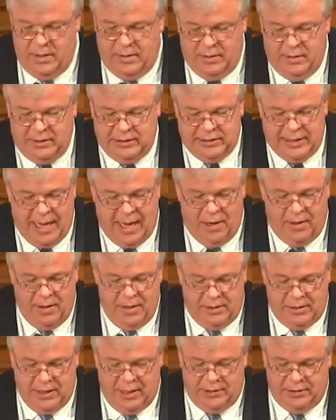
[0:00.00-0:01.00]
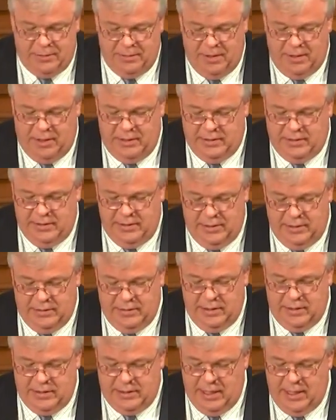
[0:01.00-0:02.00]
This salary adjustment
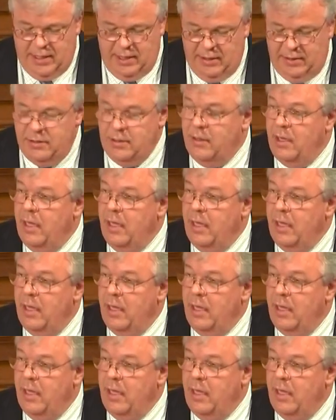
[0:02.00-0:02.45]
is intended to